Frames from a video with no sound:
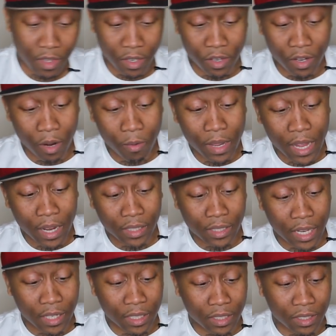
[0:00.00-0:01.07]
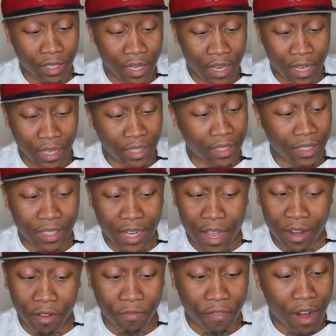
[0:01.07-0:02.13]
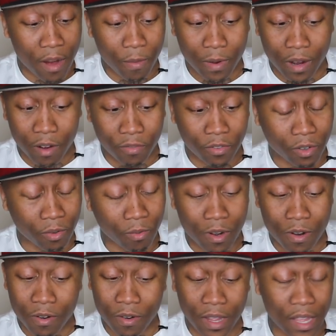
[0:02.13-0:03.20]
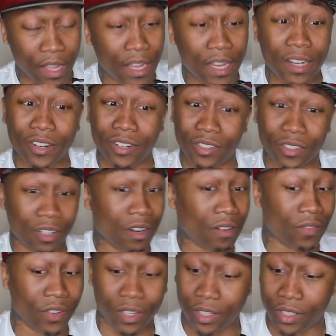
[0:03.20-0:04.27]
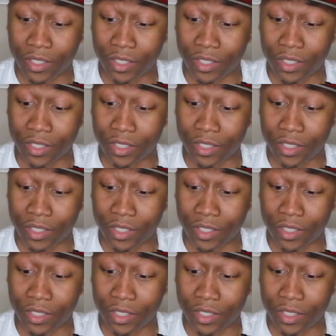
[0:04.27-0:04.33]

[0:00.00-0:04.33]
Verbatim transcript: you know we got to take this, this shot of Fireball for the road, and he deserve it.